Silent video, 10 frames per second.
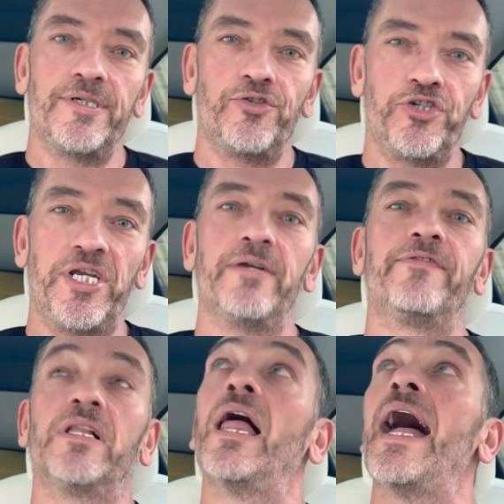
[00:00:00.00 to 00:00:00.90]
sheet of
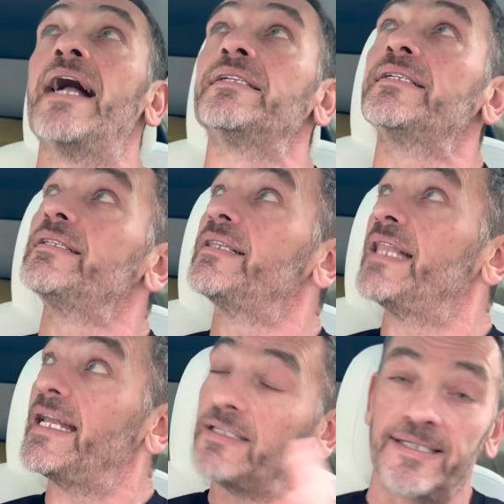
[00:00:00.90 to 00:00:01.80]
glass
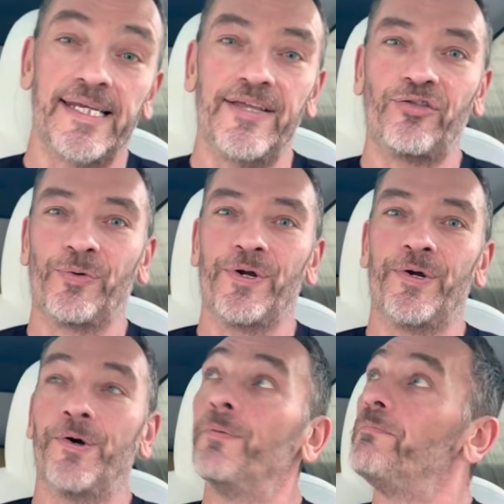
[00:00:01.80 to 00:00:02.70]
that you see
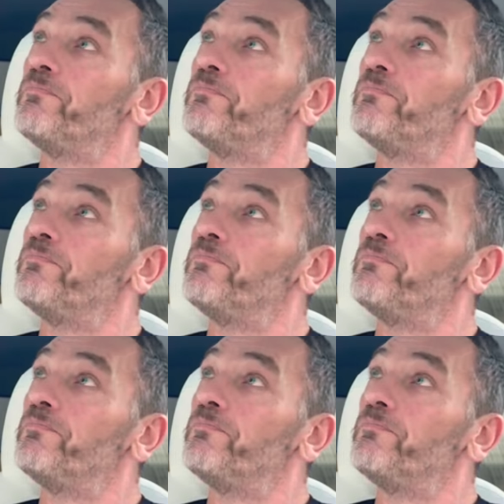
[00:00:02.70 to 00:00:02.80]
through,